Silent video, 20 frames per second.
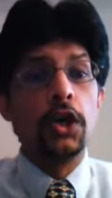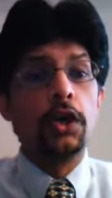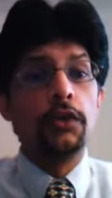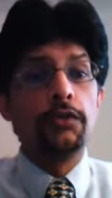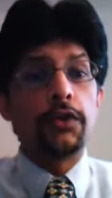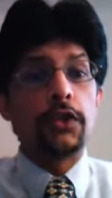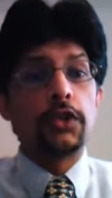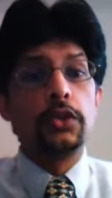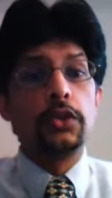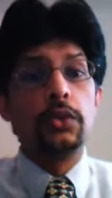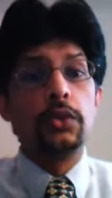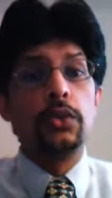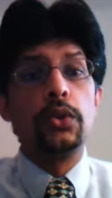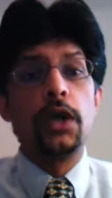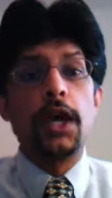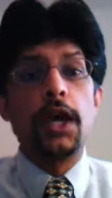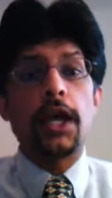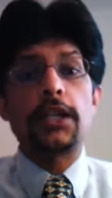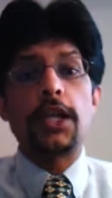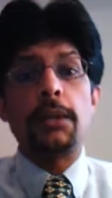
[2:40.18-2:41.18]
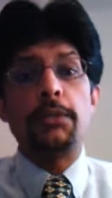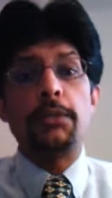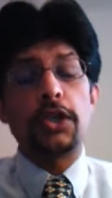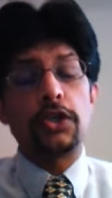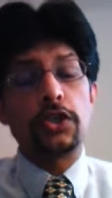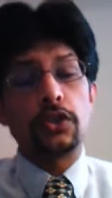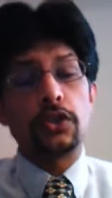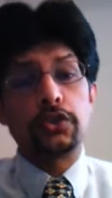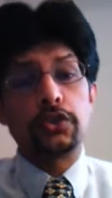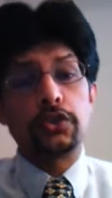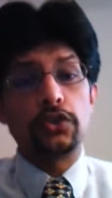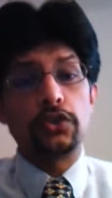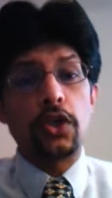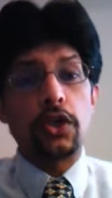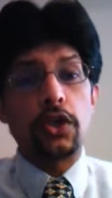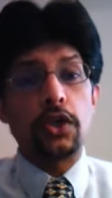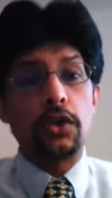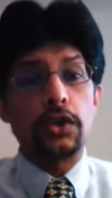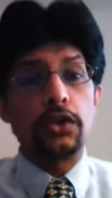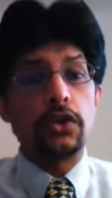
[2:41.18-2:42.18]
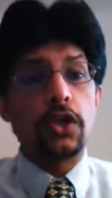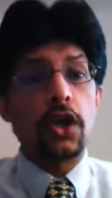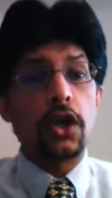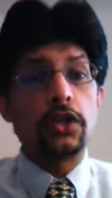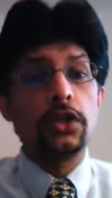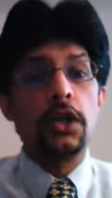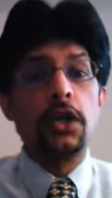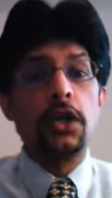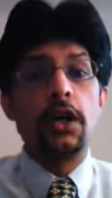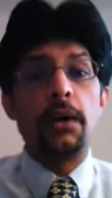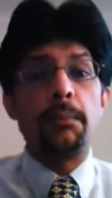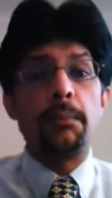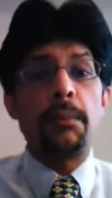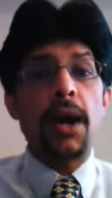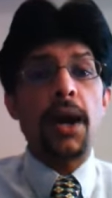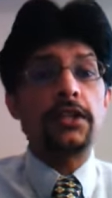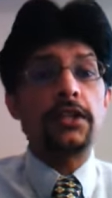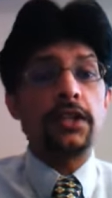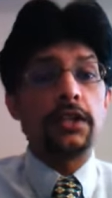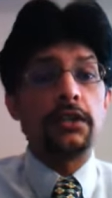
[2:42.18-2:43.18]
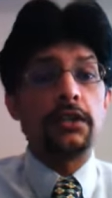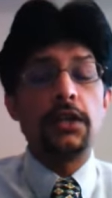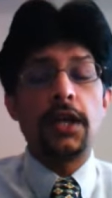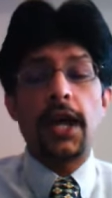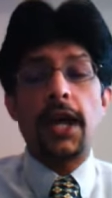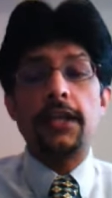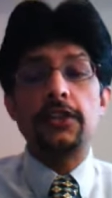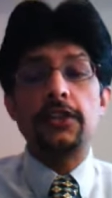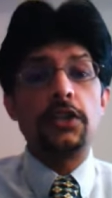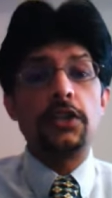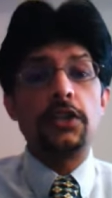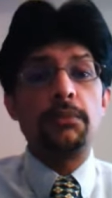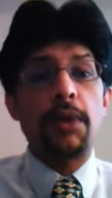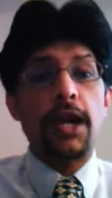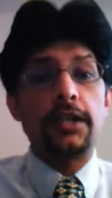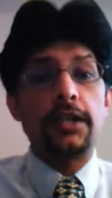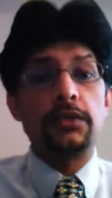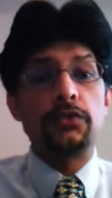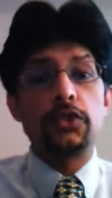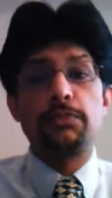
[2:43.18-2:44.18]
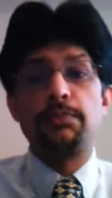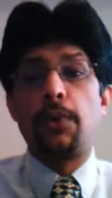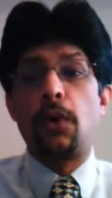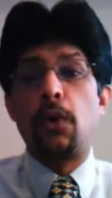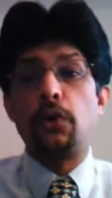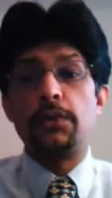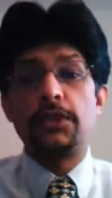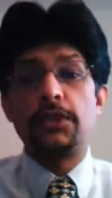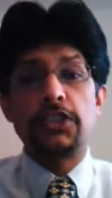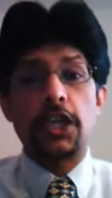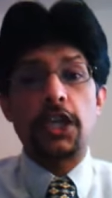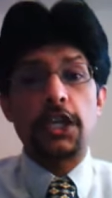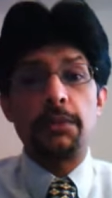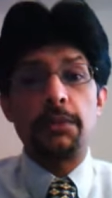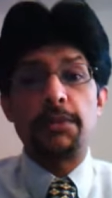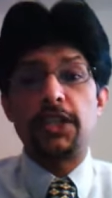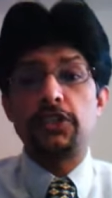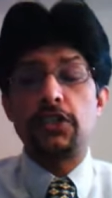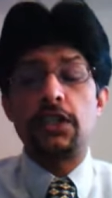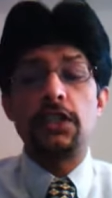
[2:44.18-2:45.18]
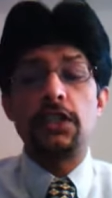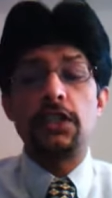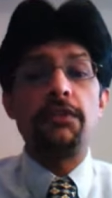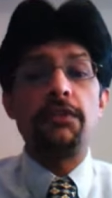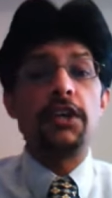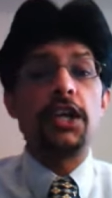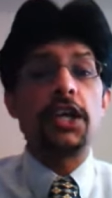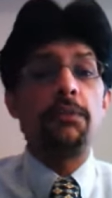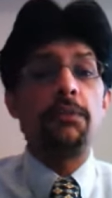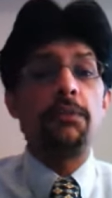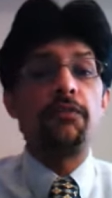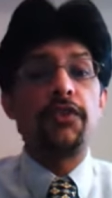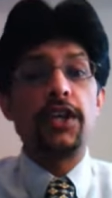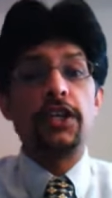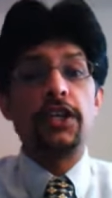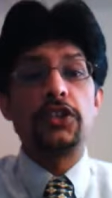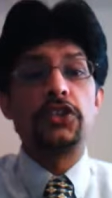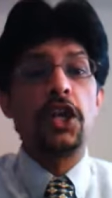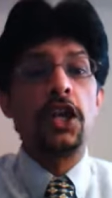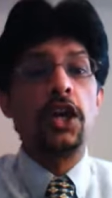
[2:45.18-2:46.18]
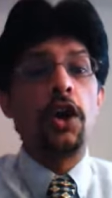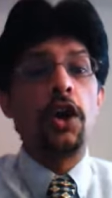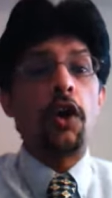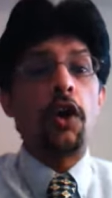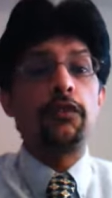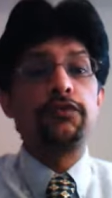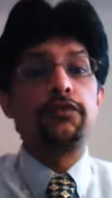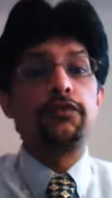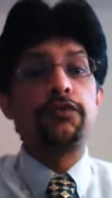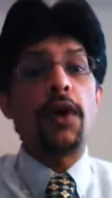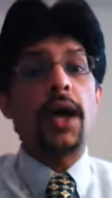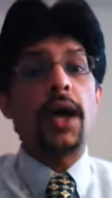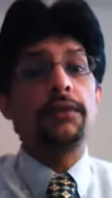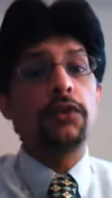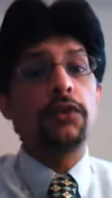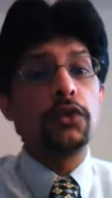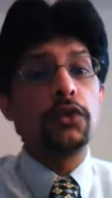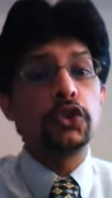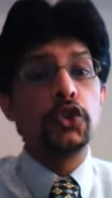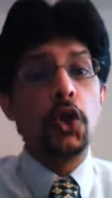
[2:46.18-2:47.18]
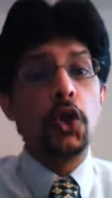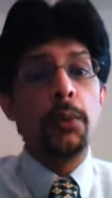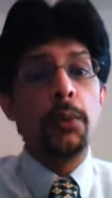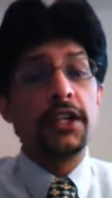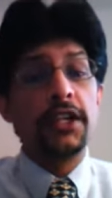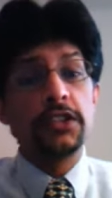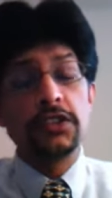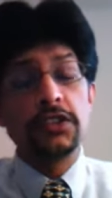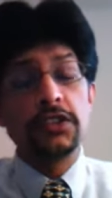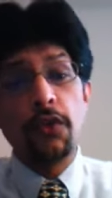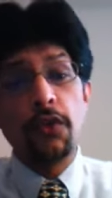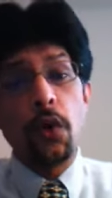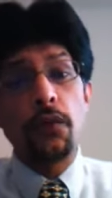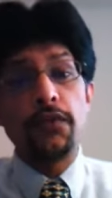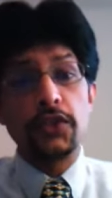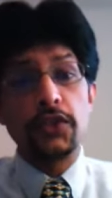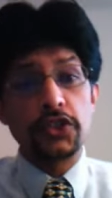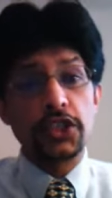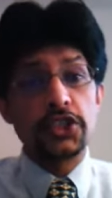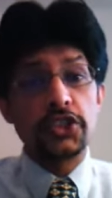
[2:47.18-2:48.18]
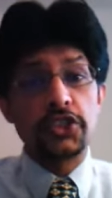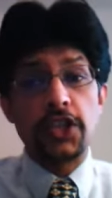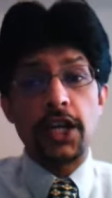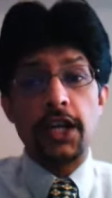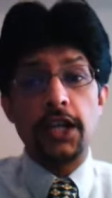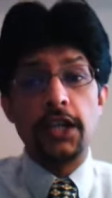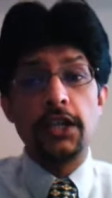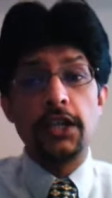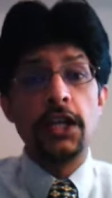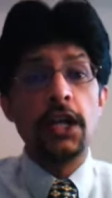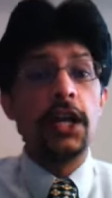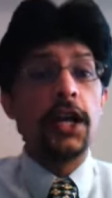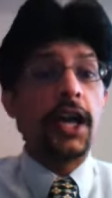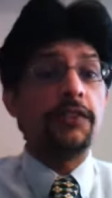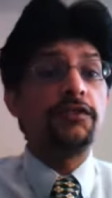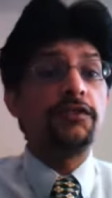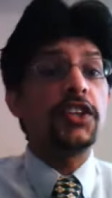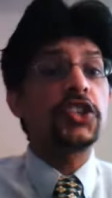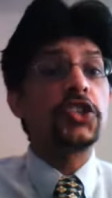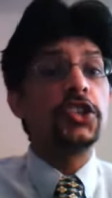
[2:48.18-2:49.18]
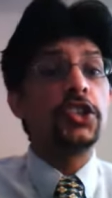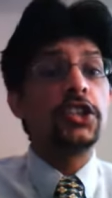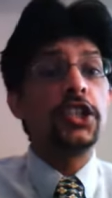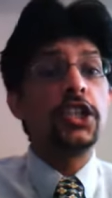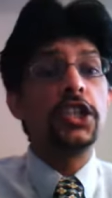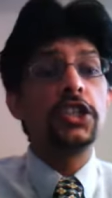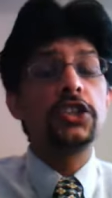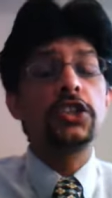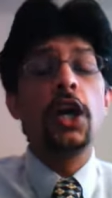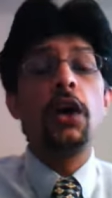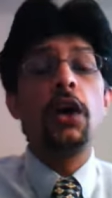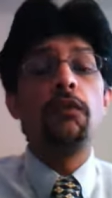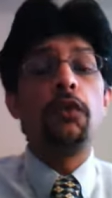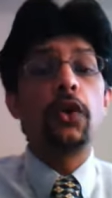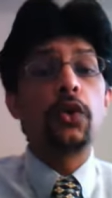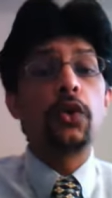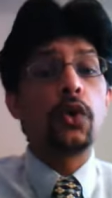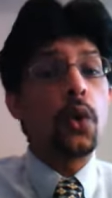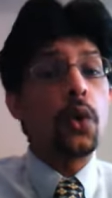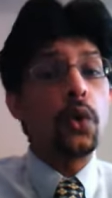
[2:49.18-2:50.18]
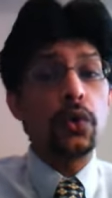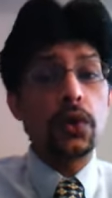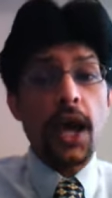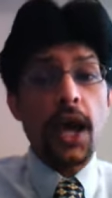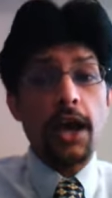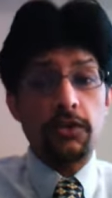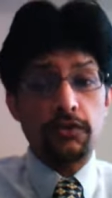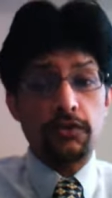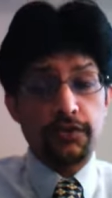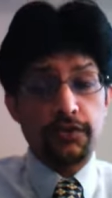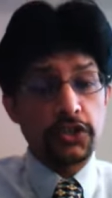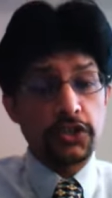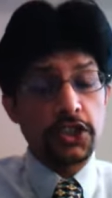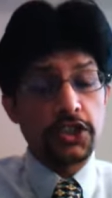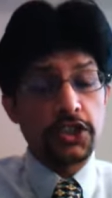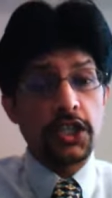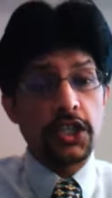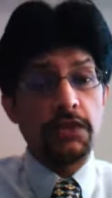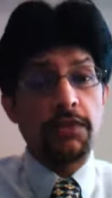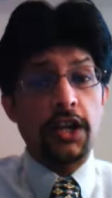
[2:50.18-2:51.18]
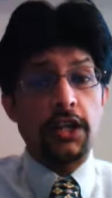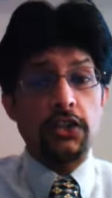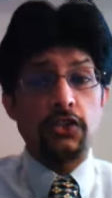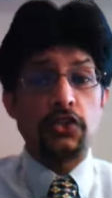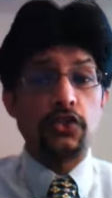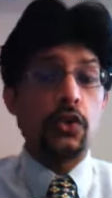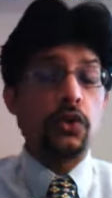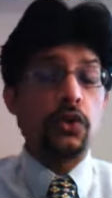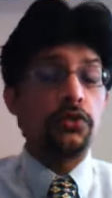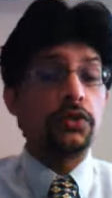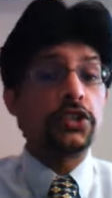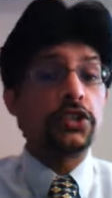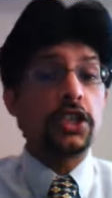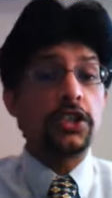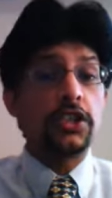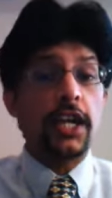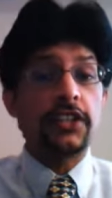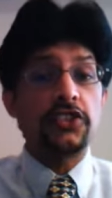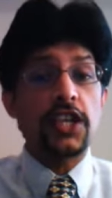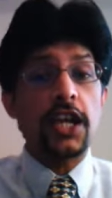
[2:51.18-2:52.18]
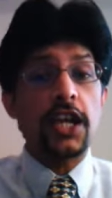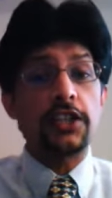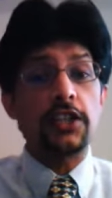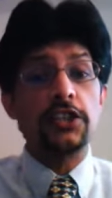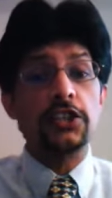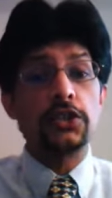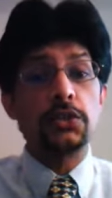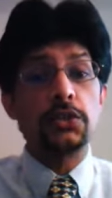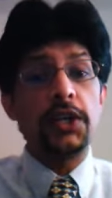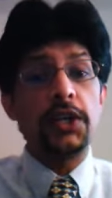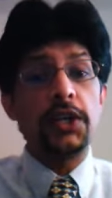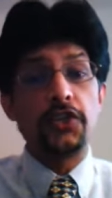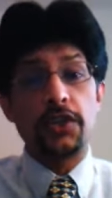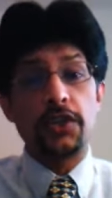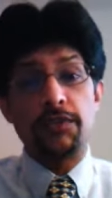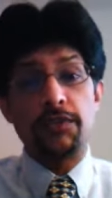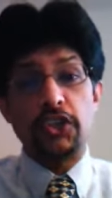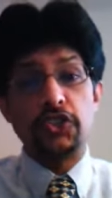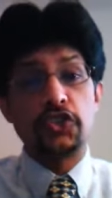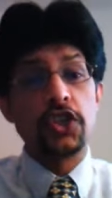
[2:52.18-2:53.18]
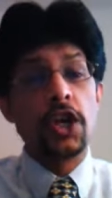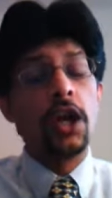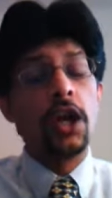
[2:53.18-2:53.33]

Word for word: for two and Kemar Roach was not out on not. Martin, Anthony Martin was bowled with Shakib Lasan, giving him figures of 5 overs, no maidens, 4 for 16 and West Indies were rolled out for 61. So it was an exacting sweet revenge